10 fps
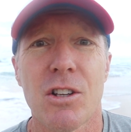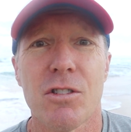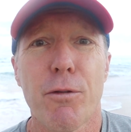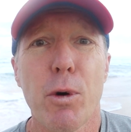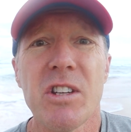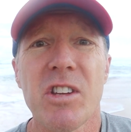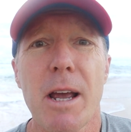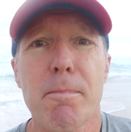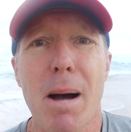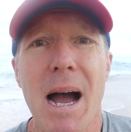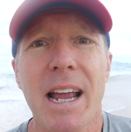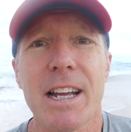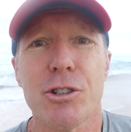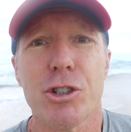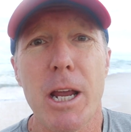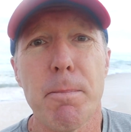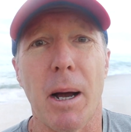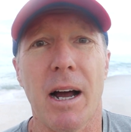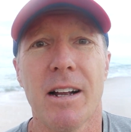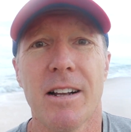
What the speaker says: So if we see a market cheaper,